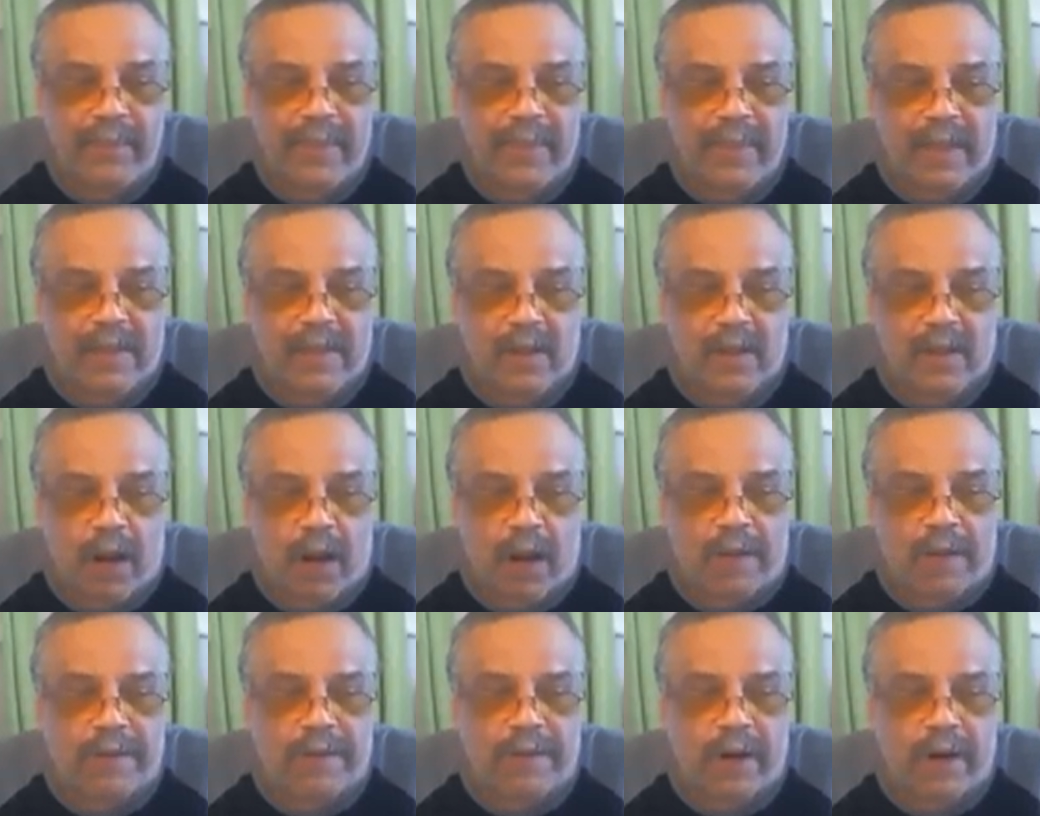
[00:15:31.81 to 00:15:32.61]
because
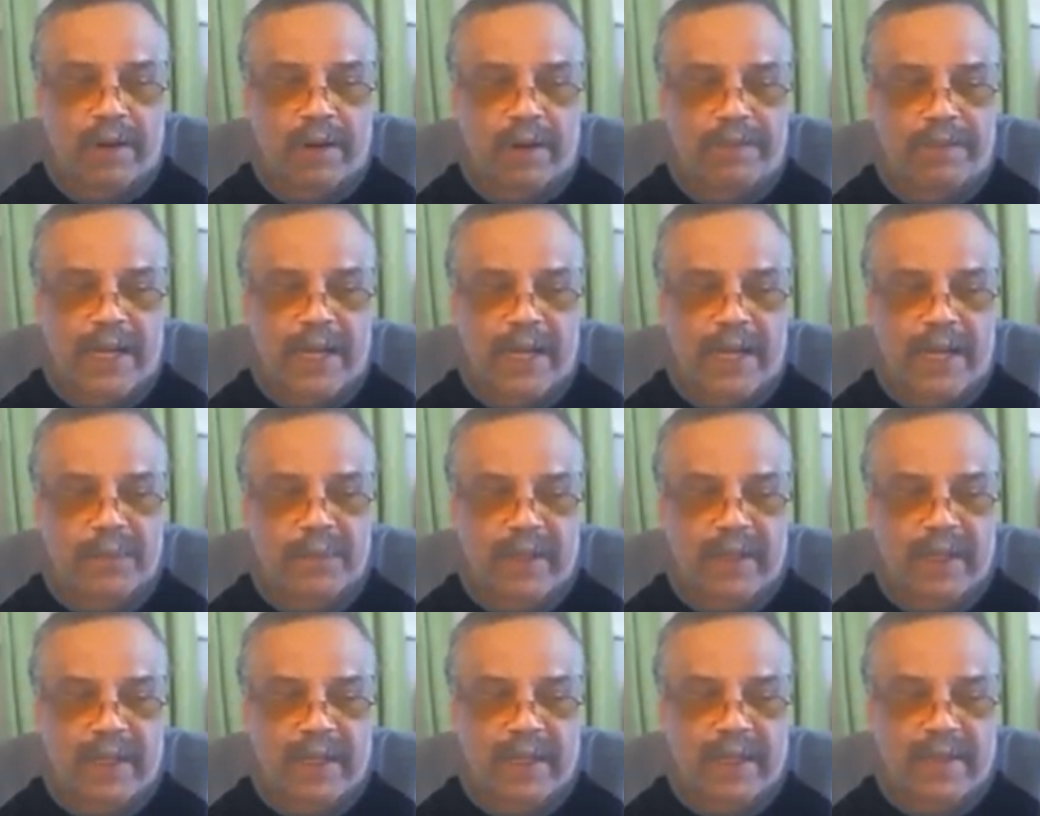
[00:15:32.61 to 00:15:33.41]
all of your
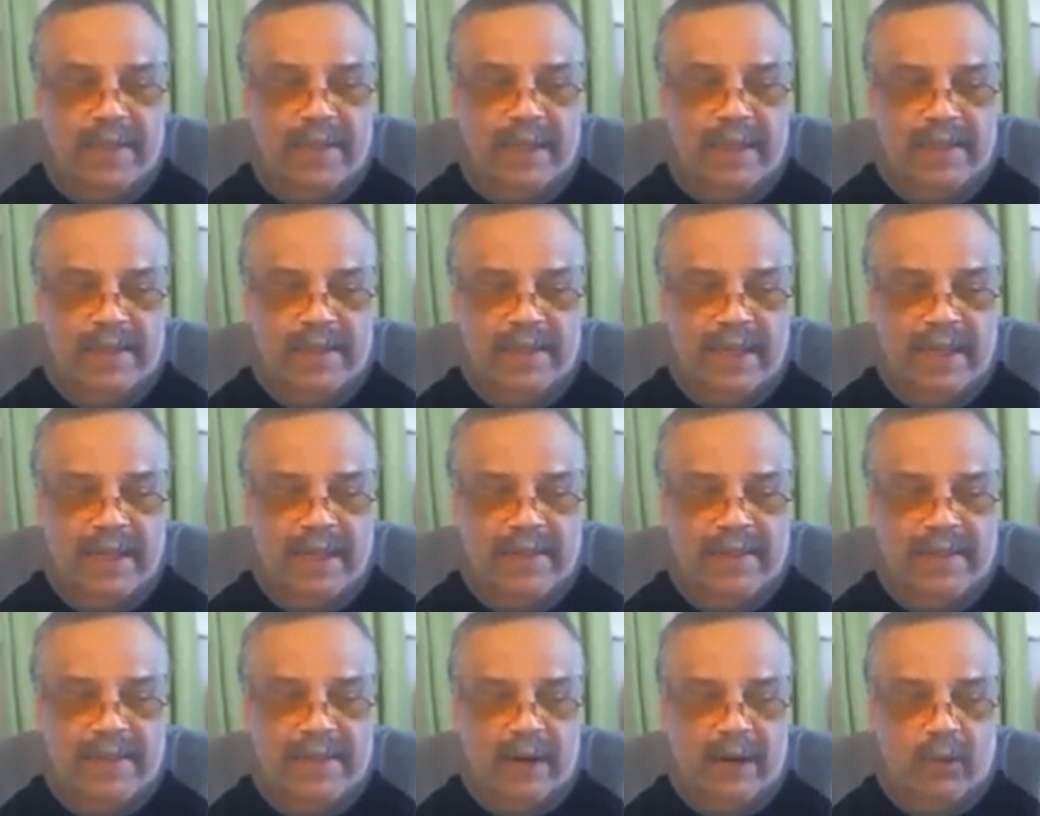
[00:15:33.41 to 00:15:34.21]
investment
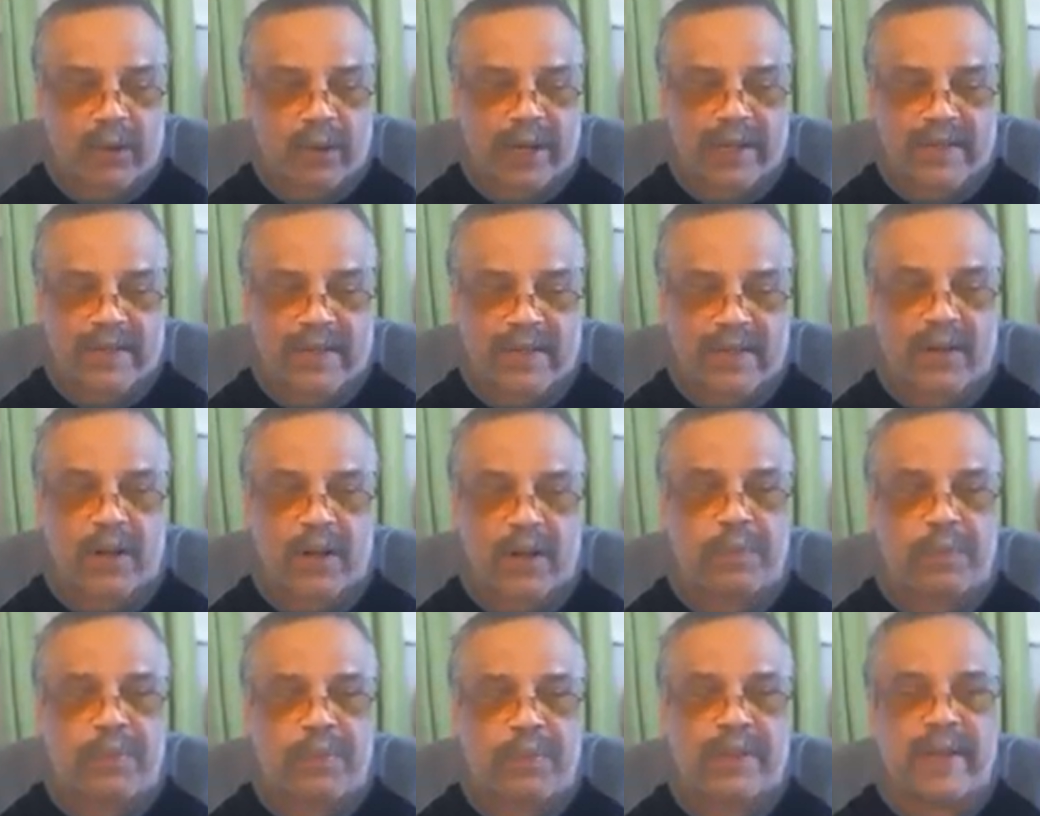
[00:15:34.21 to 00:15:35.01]
is at risk. So
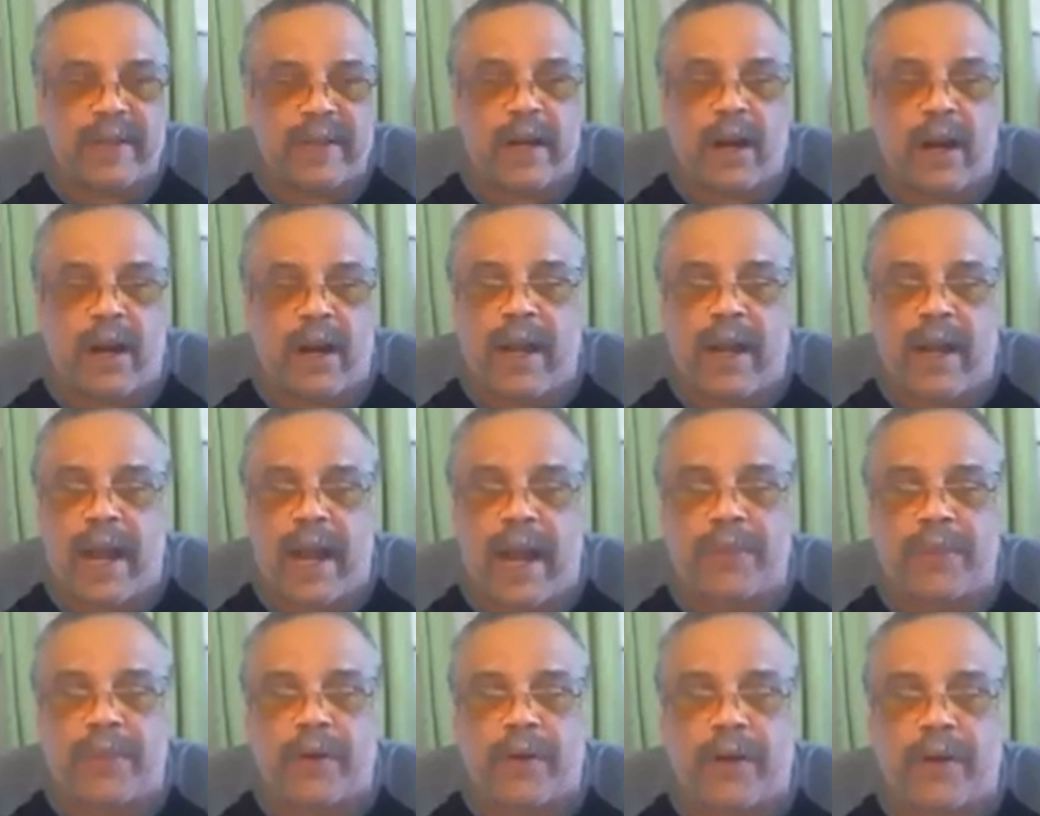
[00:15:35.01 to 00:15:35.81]
you put that on
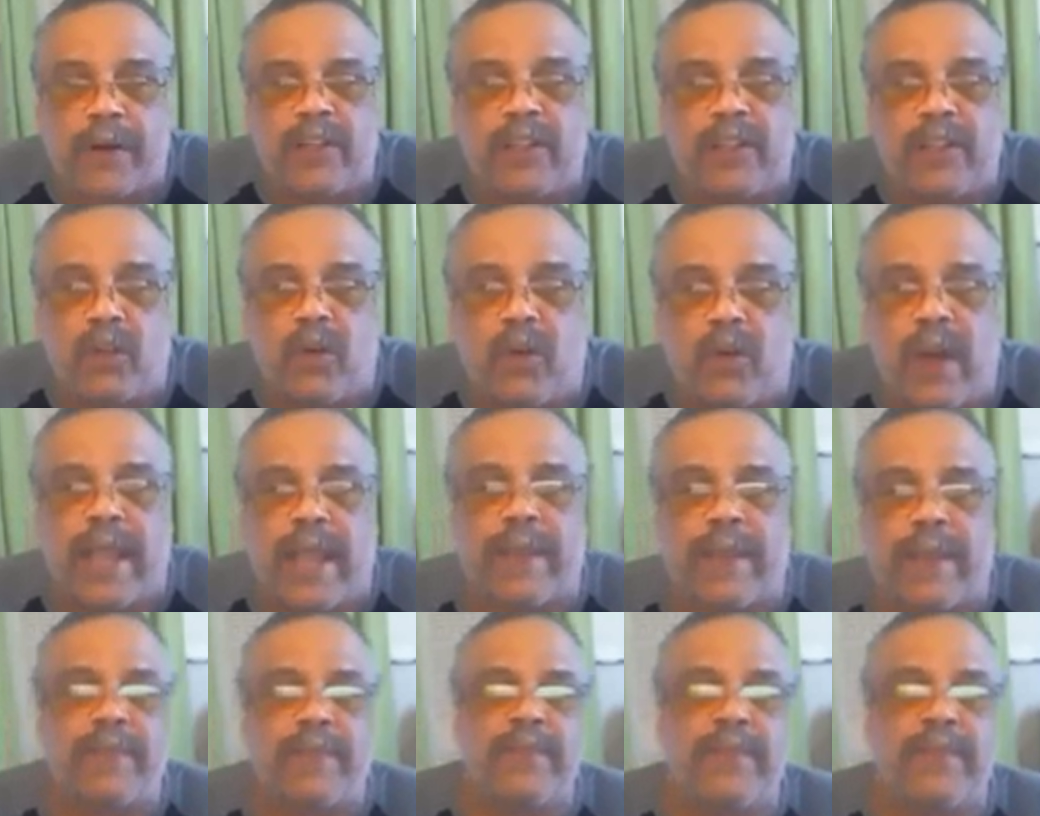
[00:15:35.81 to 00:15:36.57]
line 32A.